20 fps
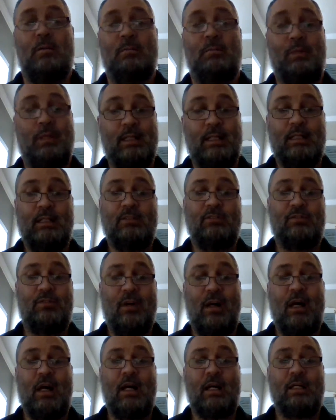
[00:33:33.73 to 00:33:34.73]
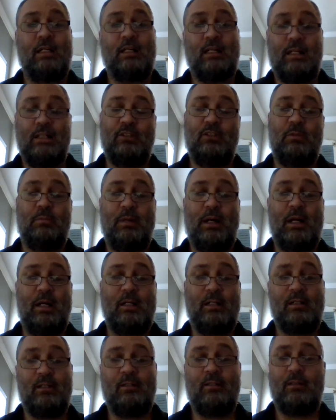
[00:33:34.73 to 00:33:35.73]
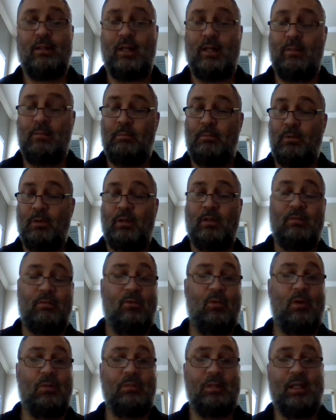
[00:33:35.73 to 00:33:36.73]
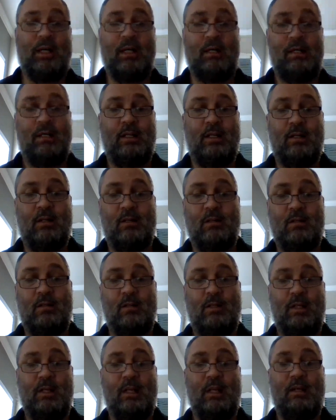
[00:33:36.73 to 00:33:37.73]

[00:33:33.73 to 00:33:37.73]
Please find in your binder and put the formula out here.